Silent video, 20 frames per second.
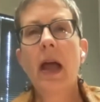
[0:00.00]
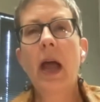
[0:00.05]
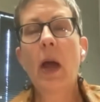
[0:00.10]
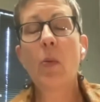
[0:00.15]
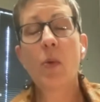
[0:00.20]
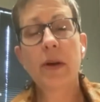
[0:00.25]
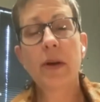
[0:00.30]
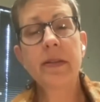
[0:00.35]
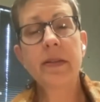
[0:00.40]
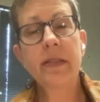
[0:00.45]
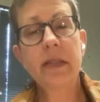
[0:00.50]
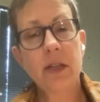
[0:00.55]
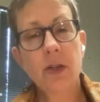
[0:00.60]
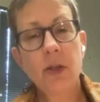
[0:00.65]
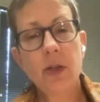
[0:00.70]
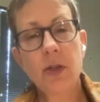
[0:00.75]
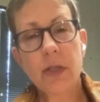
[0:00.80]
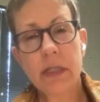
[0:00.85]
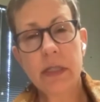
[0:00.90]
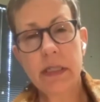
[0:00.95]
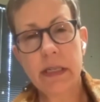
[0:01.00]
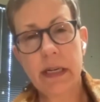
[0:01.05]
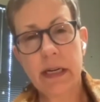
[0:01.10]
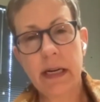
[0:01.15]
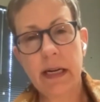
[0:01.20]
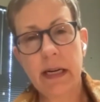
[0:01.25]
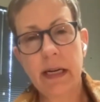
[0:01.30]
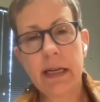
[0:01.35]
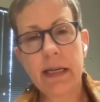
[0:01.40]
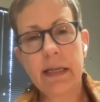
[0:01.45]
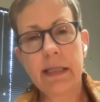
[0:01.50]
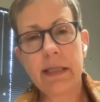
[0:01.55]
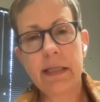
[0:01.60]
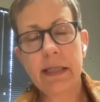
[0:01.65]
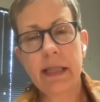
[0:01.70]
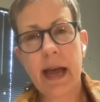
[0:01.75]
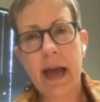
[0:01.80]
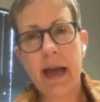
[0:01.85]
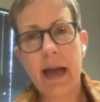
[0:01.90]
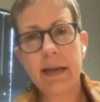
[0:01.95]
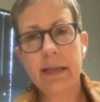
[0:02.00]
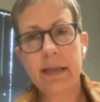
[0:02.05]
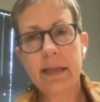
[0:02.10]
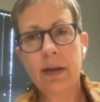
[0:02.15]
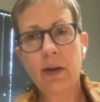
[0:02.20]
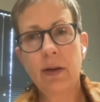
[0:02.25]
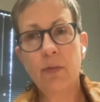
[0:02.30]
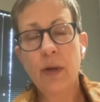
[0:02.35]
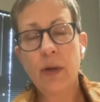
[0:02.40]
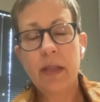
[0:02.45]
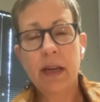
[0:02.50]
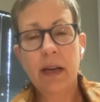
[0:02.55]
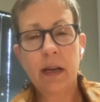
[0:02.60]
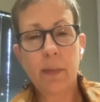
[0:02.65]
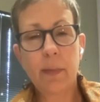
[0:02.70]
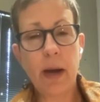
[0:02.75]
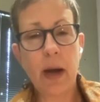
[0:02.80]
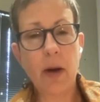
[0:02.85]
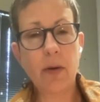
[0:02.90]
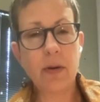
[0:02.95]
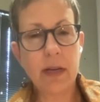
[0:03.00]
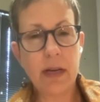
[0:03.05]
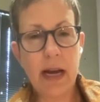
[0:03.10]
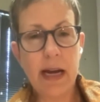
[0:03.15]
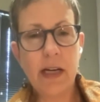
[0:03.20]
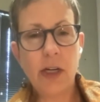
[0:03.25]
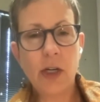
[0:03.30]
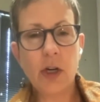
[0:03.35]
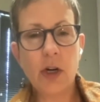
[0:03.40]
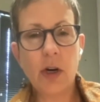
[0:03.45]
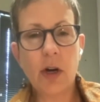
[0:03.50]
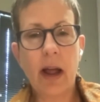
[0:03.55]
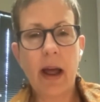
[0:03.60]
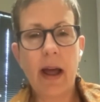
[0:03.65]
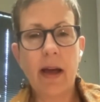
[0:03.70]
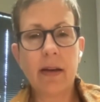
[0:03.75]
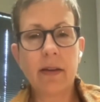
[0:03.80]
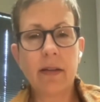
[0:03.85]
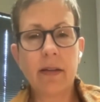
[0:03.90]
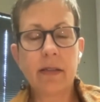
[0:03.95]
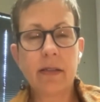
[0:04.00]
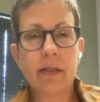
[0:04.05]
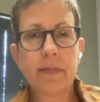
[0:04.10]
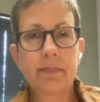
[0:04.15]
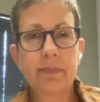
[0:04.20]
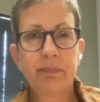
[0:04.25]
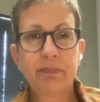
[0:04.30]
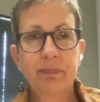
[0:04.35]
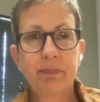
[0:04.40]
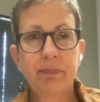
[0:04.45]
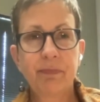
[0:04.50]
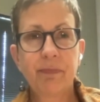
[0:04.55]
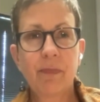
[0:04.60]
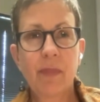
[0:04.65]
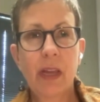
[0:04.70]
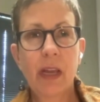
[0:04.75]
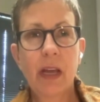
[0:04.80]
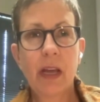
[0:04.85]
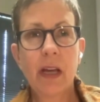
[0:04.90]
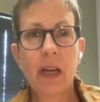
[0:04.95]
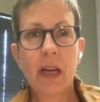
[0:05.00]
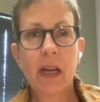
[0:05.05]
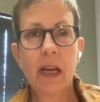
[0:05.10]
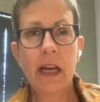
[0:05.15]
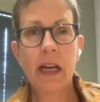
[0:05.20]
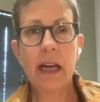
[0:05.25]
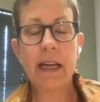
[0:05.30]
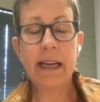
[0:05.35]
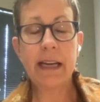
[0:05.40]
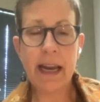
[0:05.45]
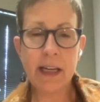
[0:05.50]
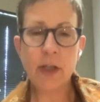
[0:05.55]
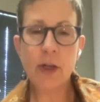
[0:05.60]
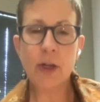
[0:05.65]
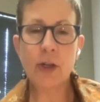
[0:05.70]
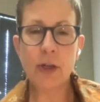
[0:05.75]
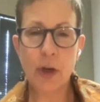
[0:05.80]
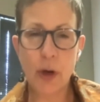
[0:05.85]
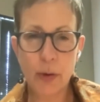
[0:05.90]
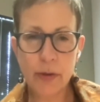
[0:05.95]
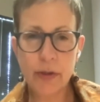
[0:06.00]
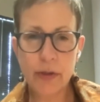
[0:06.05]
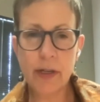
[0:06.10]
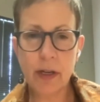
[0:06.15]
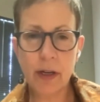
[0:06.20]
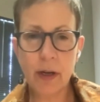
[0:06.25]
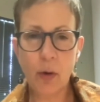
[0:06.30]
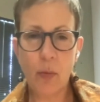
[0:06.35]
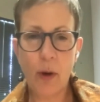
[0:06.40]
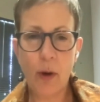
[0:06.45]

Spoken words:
And what is interesting is that if we think about nature as an antidote in a